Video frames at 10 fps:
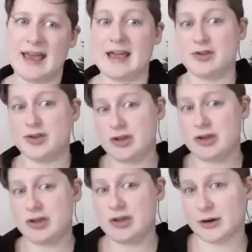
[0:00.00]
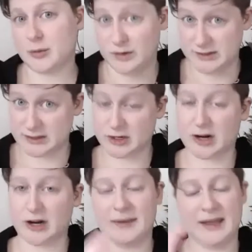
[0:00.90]
and gender was the
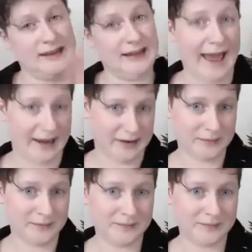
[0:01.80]
term in Latin.